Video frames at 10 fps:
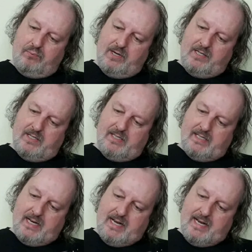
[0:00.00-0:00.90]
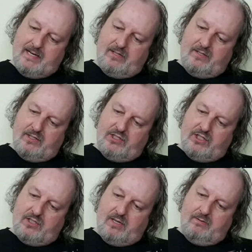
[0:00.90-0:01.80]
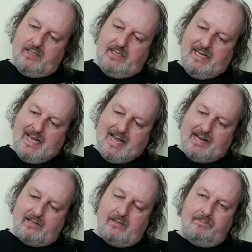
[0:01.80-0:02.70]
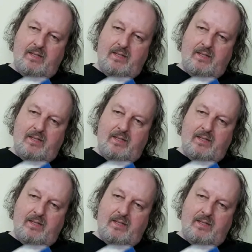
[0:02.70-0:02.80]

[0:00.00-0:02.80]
Prince and the Stony Cat.